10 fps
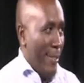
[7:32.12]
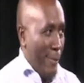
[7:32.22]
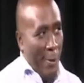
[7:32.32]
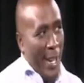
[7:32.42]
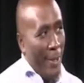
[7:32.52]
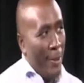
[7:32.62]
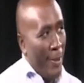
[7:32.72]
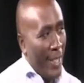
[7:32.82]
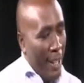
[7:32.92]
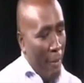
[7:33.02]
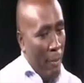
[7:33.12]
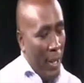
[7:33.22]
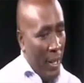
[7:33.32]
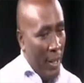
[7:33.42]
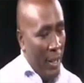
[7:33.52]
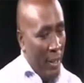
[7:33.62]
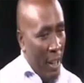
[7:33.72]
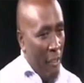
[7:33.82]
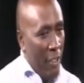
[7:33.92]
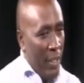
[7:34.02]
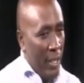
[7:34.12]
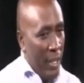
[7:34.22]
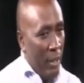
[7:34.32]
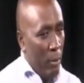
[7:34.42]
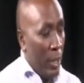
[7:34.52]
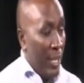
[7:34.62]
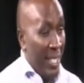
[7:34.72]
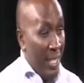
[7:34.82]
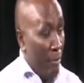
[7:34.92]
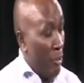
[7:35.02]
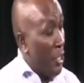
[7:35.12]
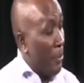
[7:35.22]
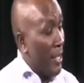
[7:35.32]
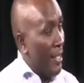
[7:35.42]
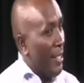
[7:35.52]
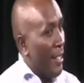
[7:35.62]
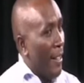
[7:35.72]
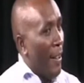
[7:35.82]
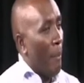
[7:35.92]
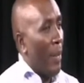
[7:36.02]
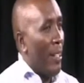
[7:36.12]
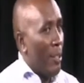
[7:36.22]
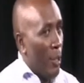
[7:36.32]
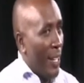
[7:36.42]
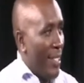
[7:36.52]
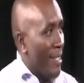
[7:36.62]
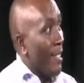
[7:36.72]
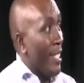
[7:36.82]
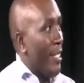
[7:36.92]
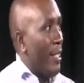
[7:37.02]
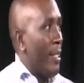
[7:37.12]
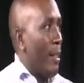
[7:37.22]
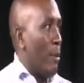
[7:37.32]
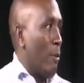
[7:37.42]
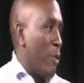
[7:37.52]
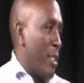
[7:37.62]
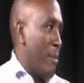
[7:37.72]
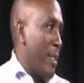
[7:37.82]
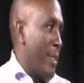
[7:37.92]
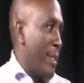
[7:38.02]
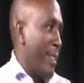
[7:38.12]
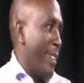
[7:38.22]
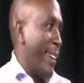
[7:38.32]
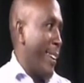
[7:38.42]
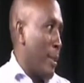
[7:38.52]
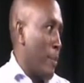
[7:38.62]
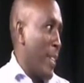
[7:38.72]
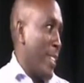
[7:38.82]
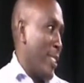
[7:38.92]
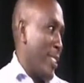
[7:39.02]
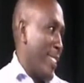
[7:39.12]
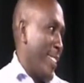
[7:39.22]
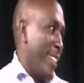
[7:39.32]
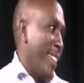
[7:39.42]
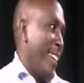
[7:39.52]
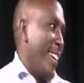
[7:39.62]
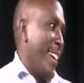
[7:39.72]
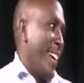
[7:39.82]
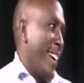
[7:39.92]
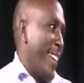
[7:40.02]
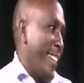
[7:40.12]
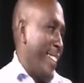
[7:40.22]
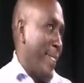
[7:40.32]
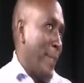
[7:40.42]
Quite good with roughage and water and some vitamins, but it's not as rich in terms of vitamins like spinach and